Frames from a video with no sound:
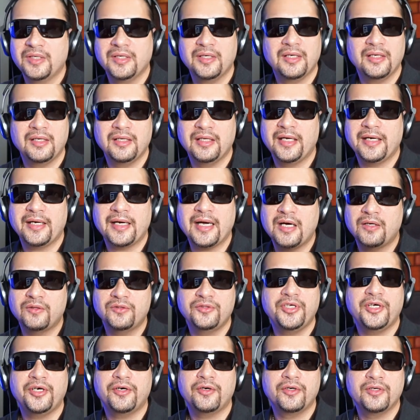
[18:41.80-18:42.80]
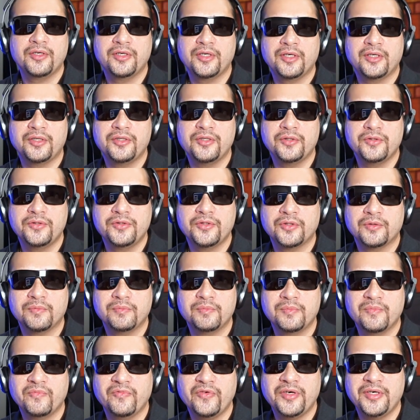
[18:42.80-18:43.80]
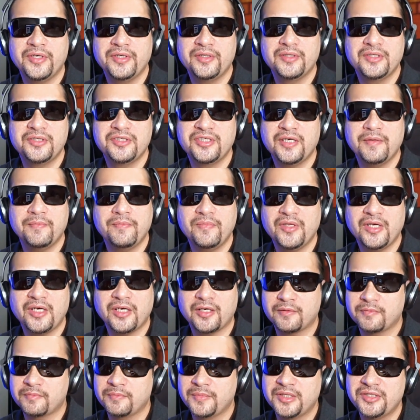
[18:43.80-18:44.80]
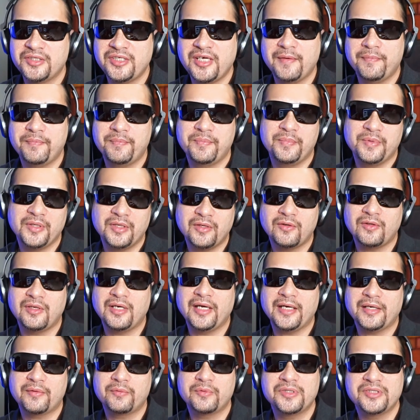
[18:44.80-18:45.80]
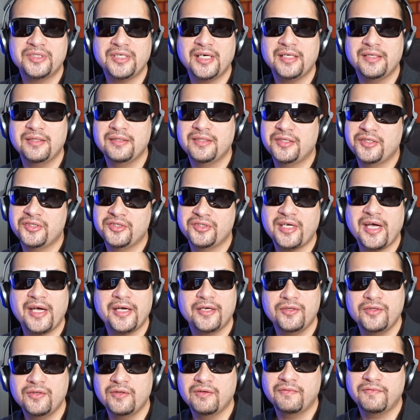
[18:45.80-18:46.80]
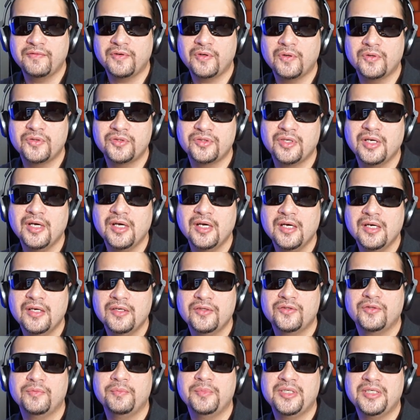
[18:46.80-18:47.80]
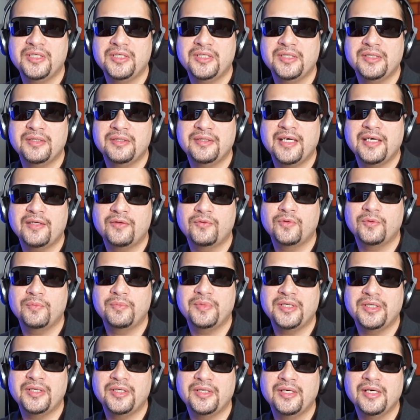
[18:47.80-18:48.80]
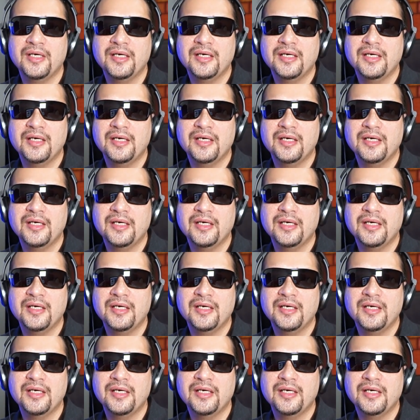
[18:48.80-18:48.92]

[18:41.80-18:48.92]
like out there on YouTube. Very the same thing, except like we said, there's 9 UFOs. To me, that will be,